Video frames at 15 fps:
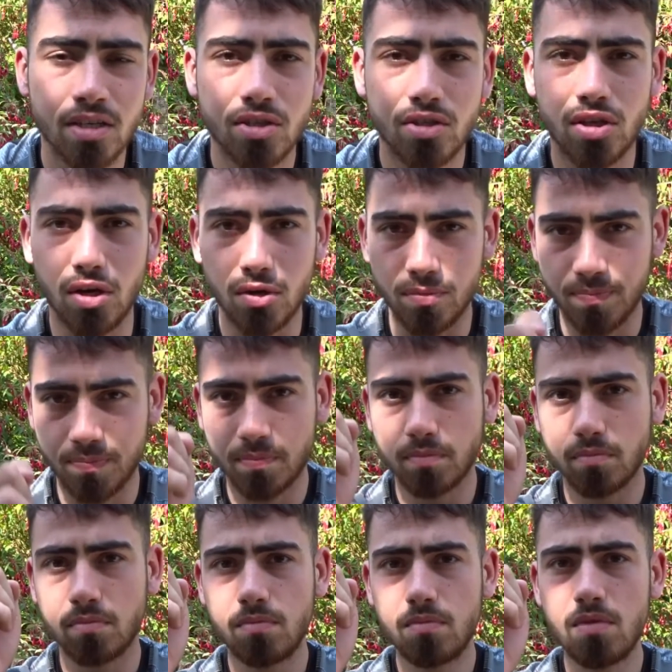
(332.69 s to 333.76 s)
So,
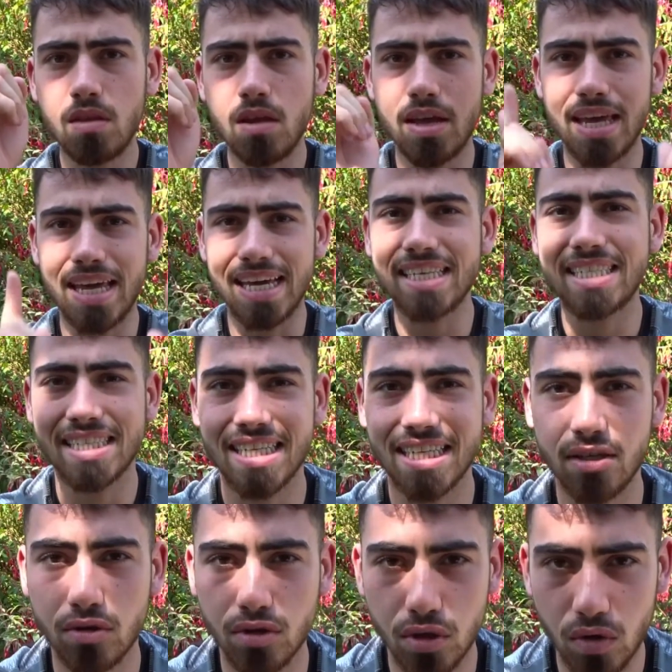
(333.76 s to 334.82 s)
easiest thing
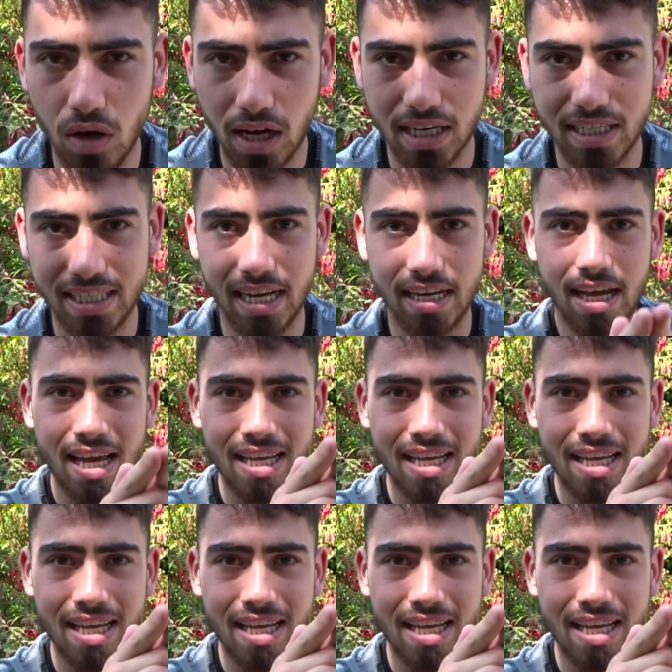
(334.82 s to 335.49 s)
you can do, like I said,